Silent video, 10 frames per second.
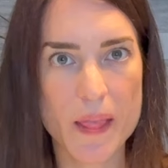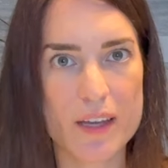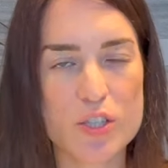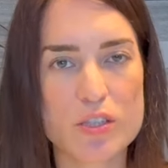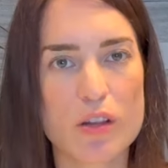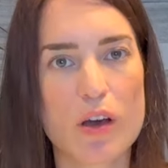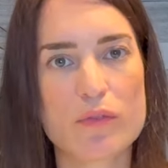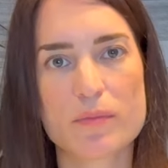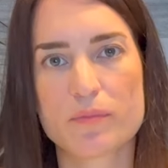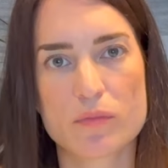I just
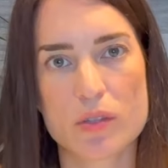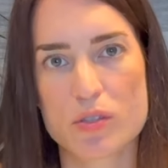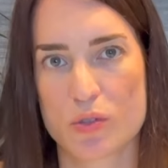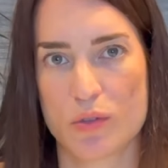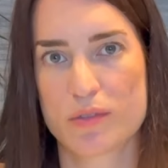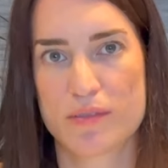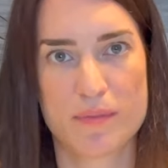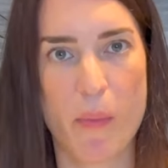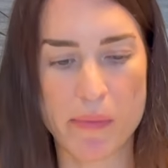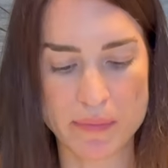love salt.
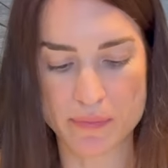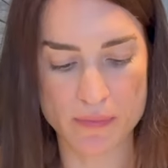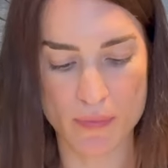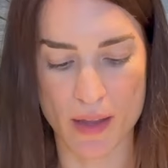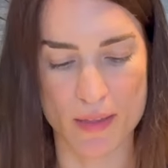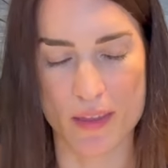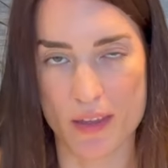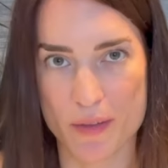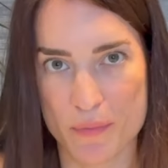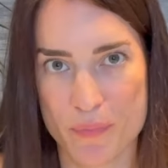I
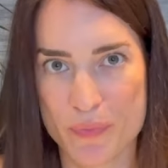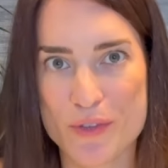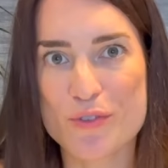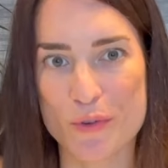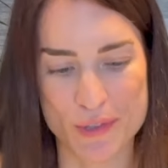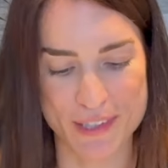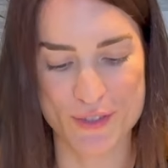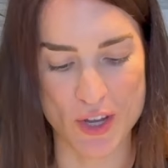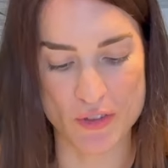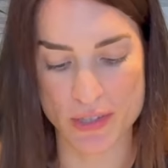think salt in
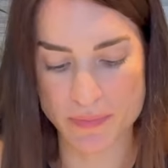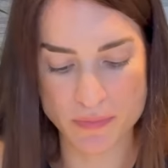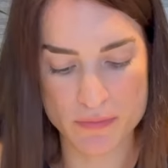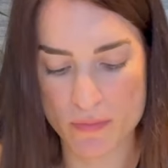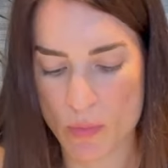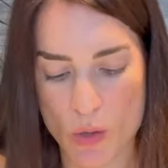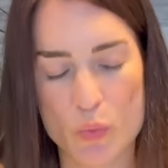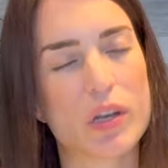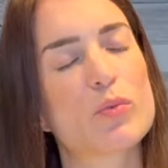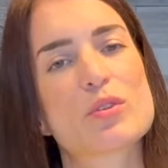general.
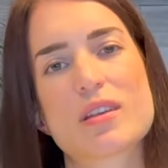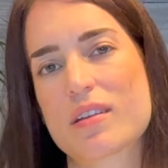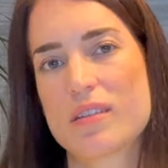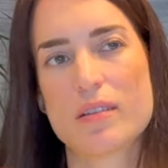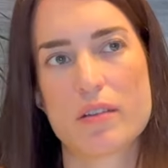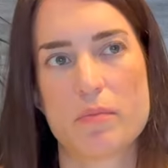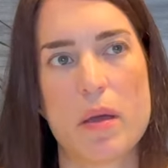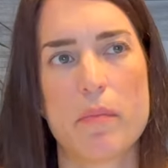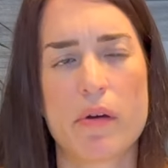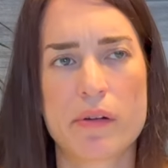When I was a kid, I
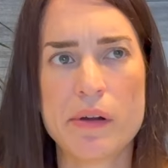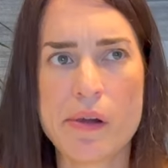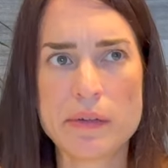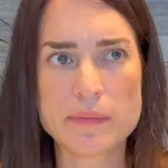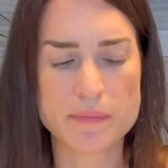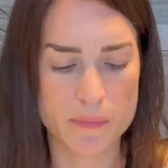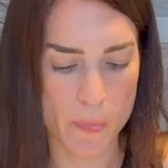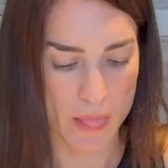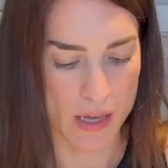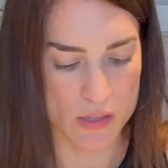remember
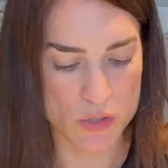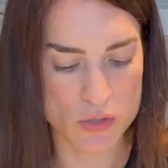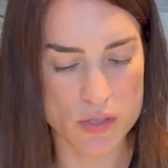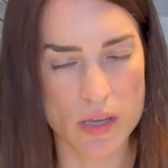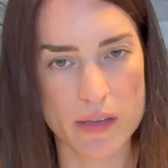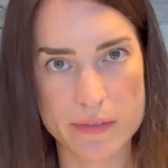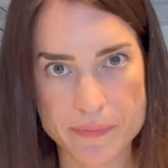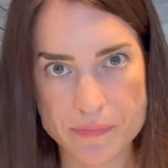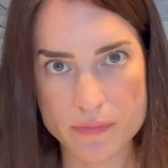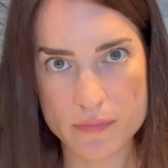I used to take,
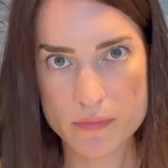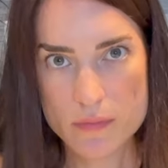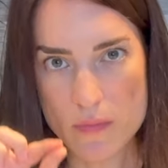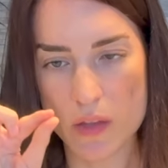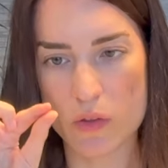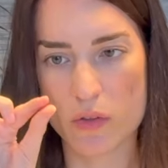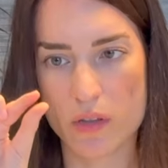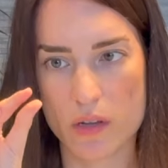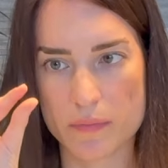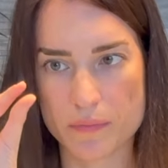you know,
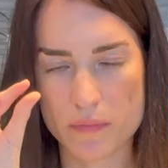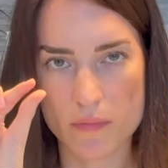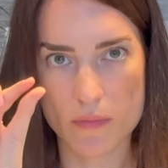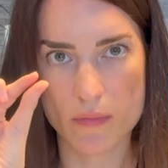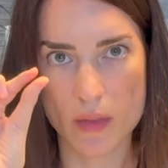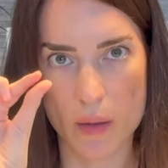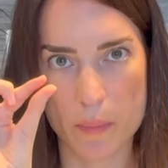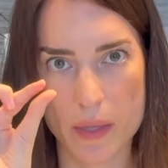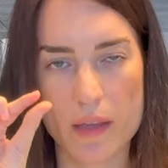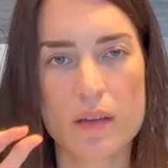the
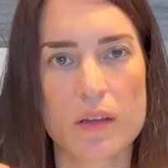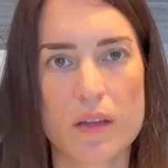big